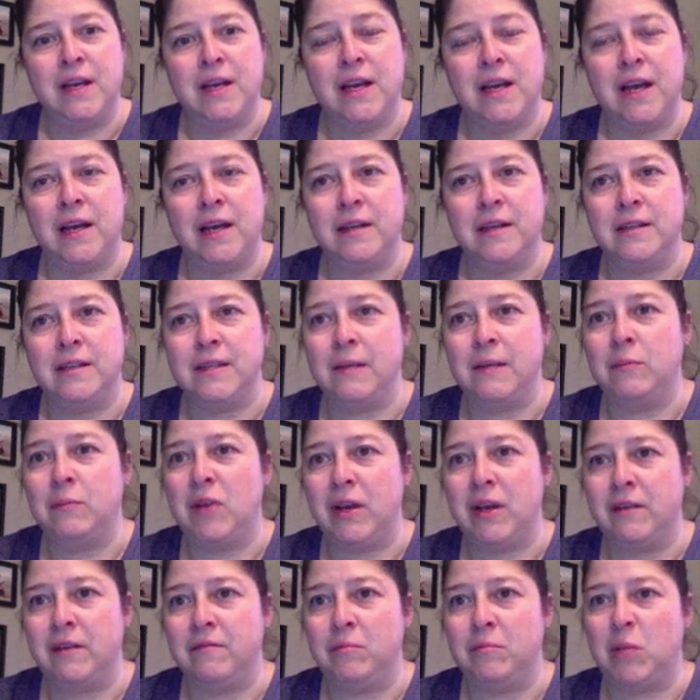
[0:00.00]
Some
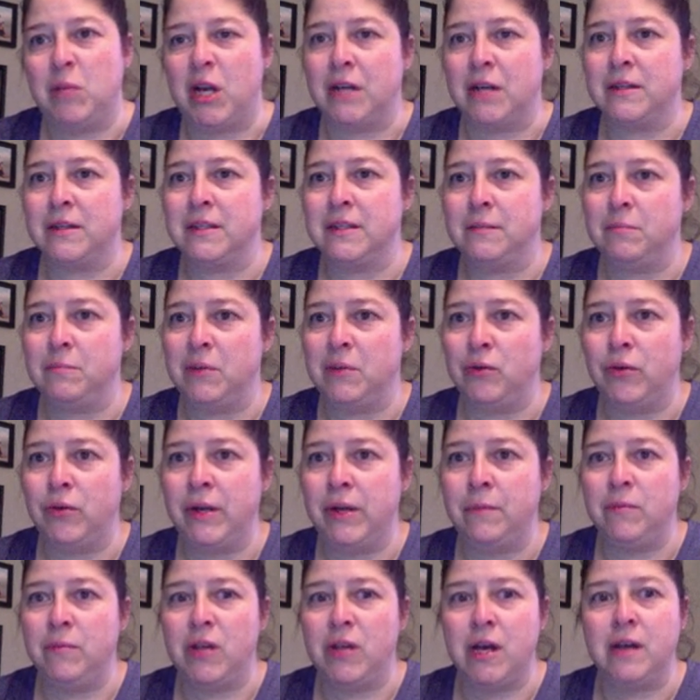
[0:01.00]
kind of blocks, building
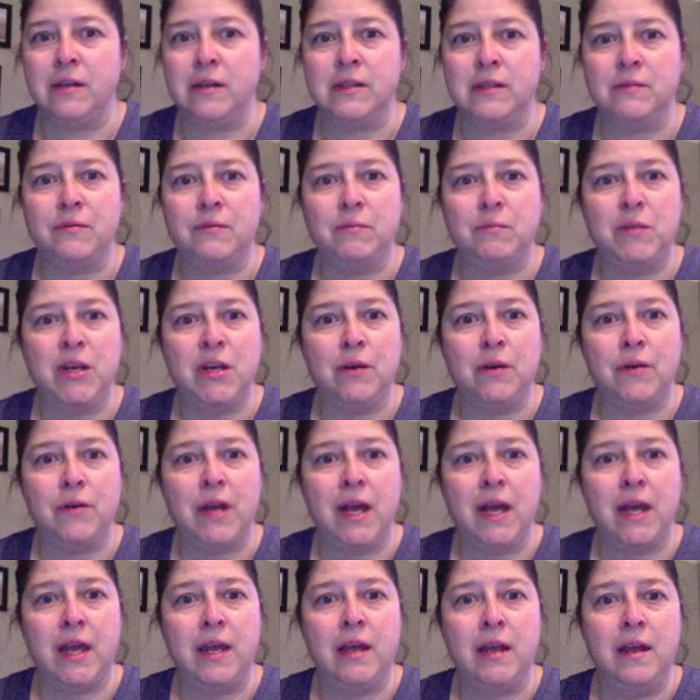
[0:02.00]
blocks would be
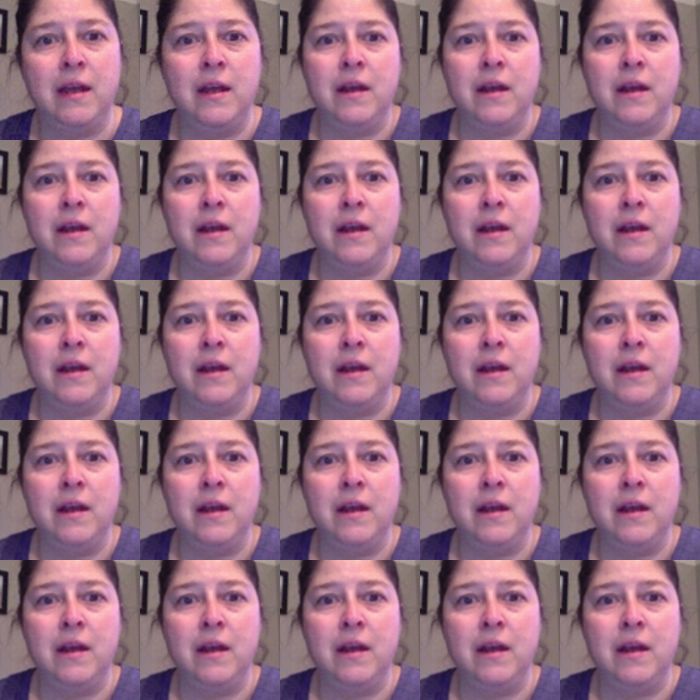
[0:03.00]
okay.